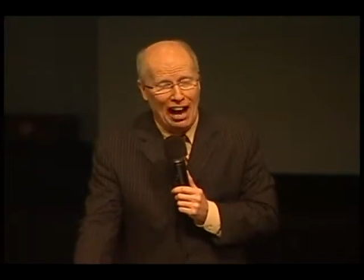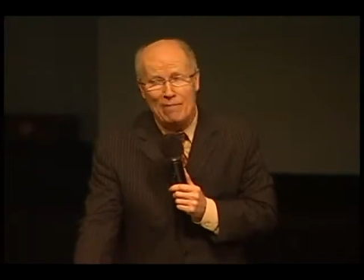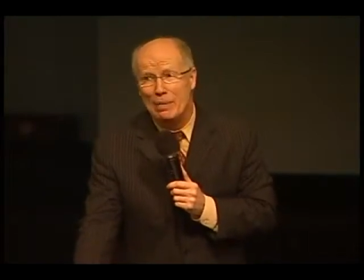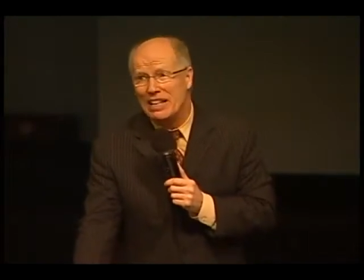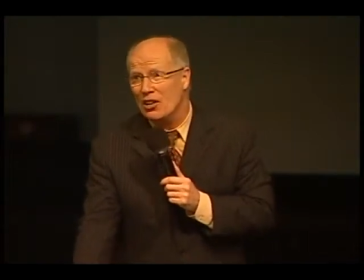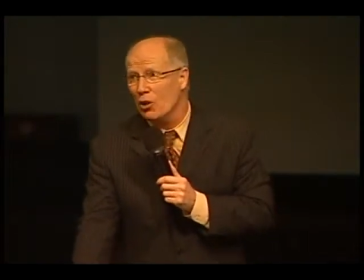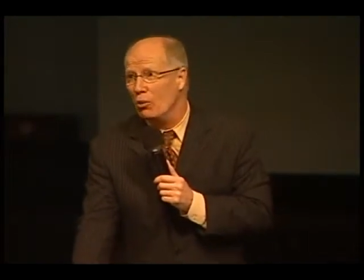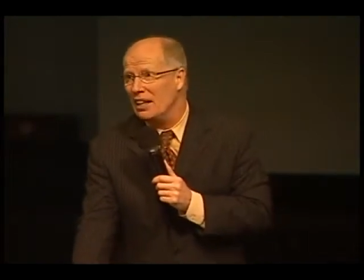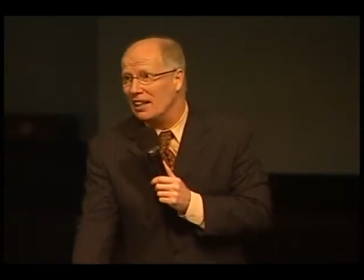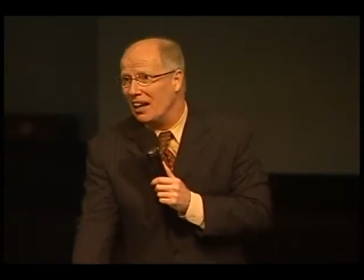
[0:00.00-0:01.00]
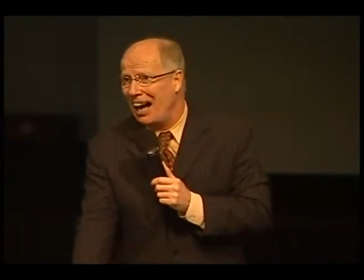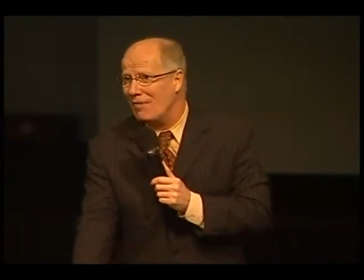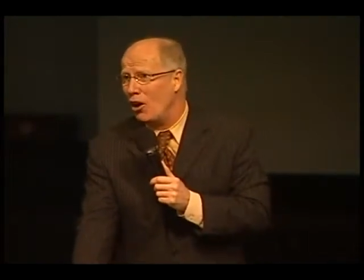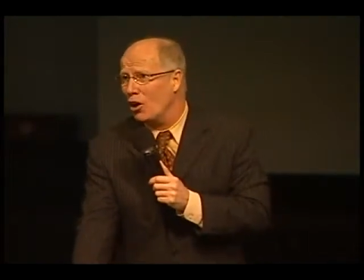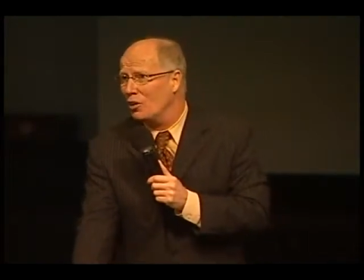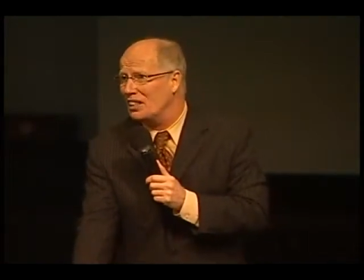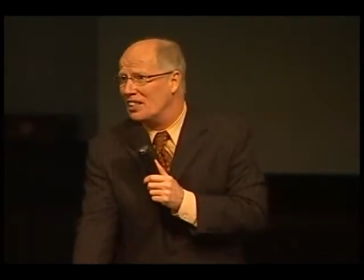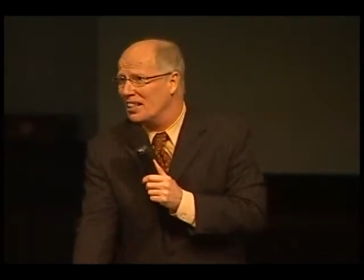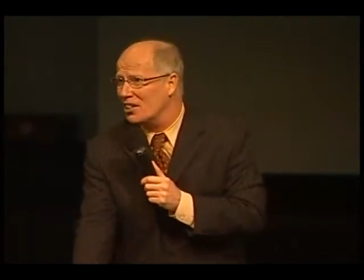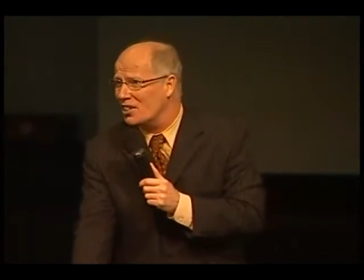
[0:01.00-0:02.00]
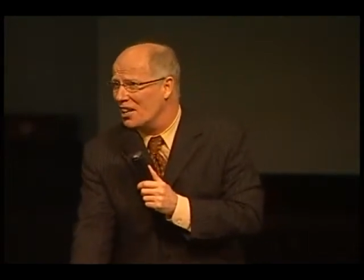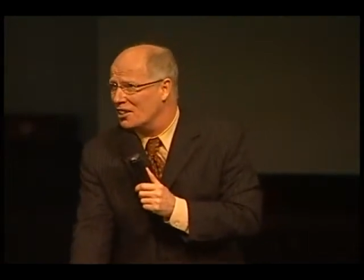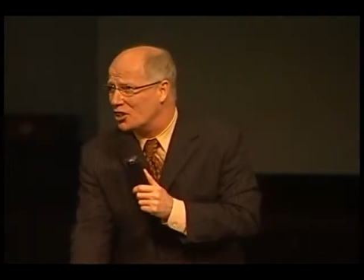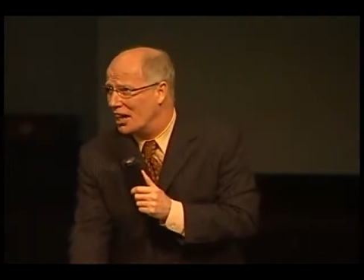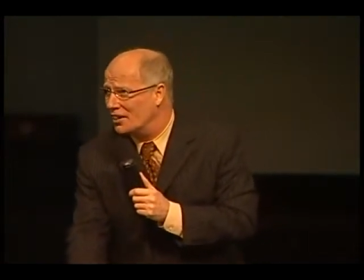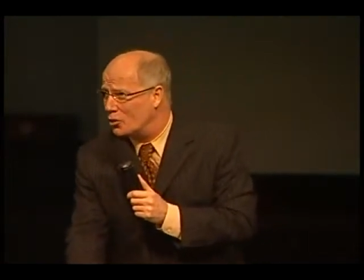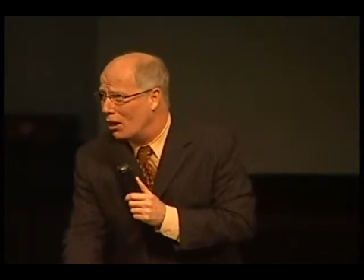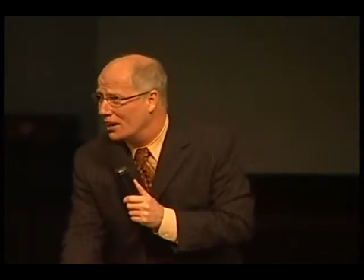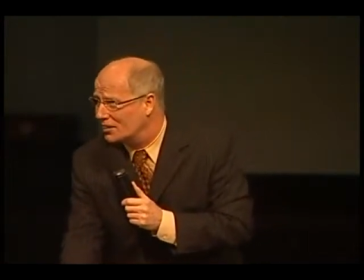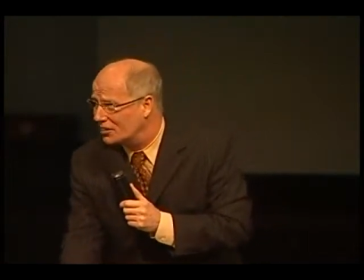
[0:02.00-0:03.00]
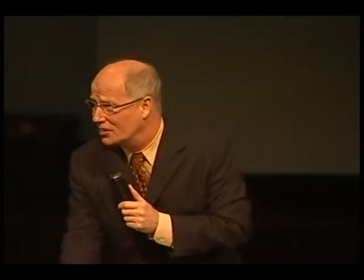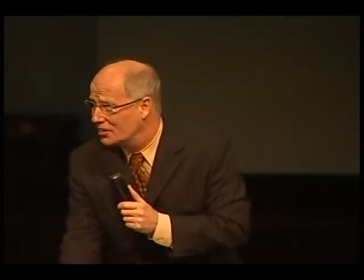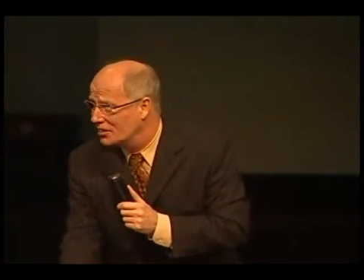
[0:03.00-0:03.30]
I've been here a week. I've hardly seen the sun shine twice.